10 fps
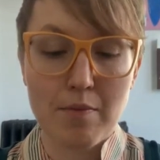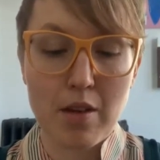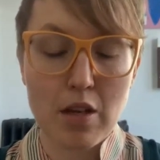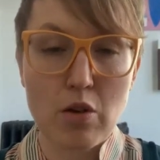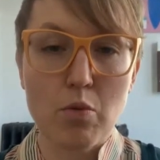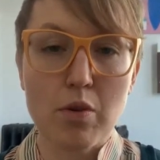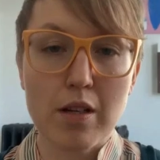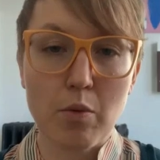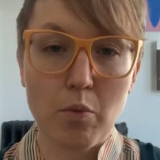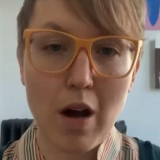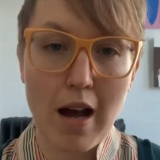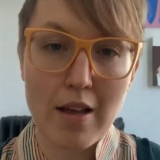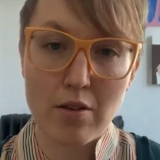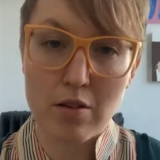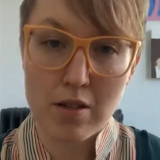you would
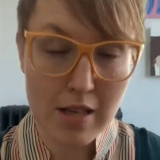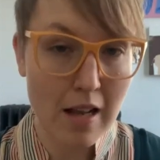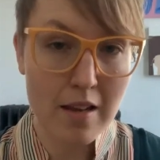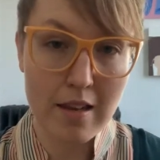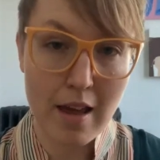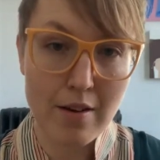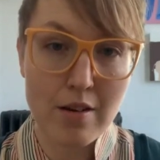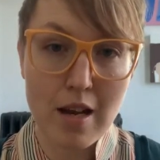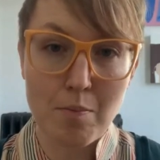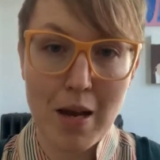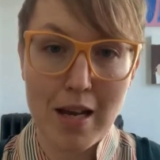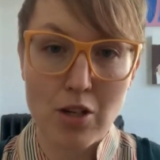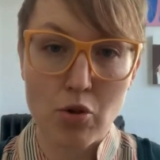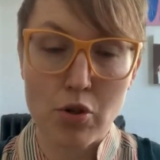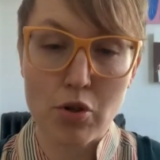either sell then and pay
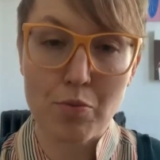short-term